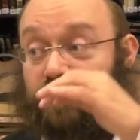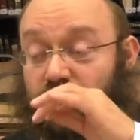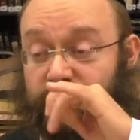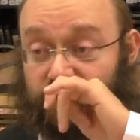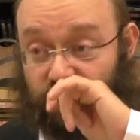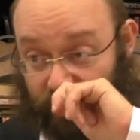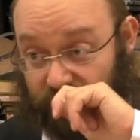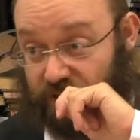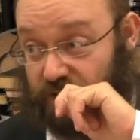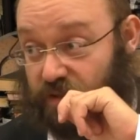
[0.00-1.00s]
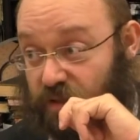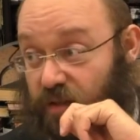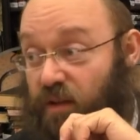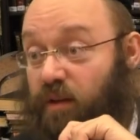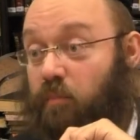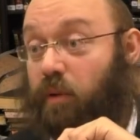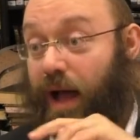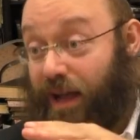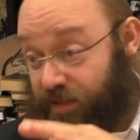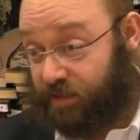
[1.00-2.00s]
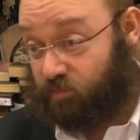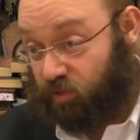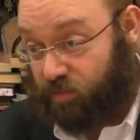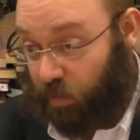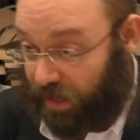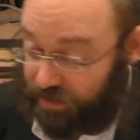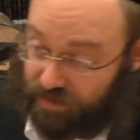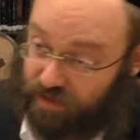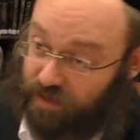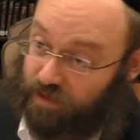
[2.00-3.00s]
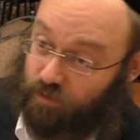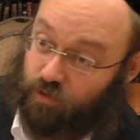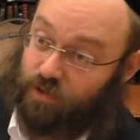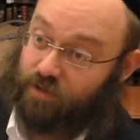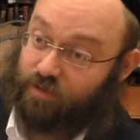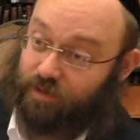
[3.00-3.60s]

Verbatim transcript: the Chosin drinks. But ice was by a Siddur Kiddushin.